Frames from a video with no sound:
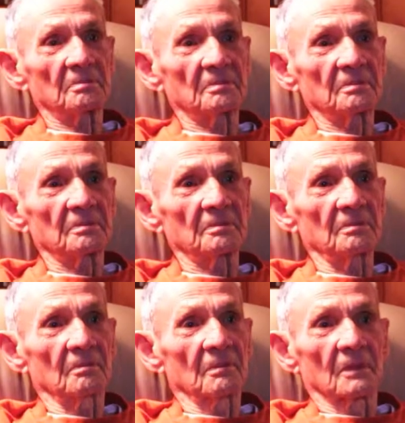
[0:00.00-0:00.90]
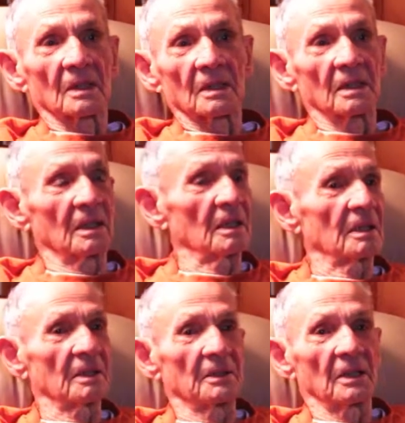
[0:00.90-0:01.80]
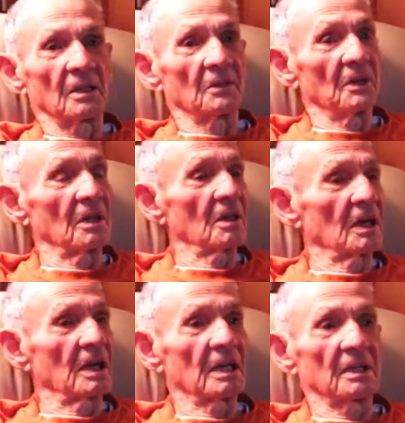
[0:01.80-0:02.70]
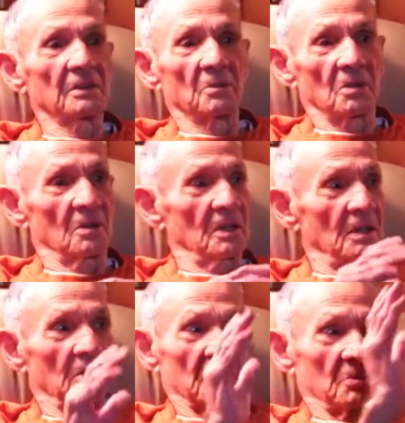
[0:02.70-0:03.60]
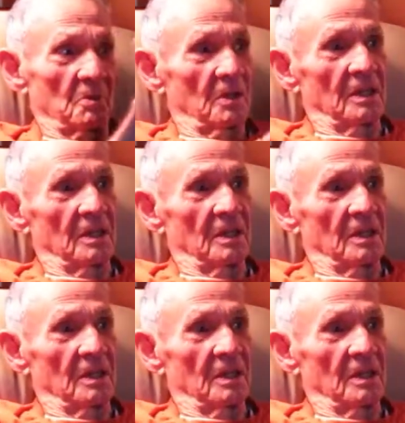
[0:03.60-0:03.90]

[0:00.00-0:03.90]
want to be a distraction uh, to him. No, no, I didn't want.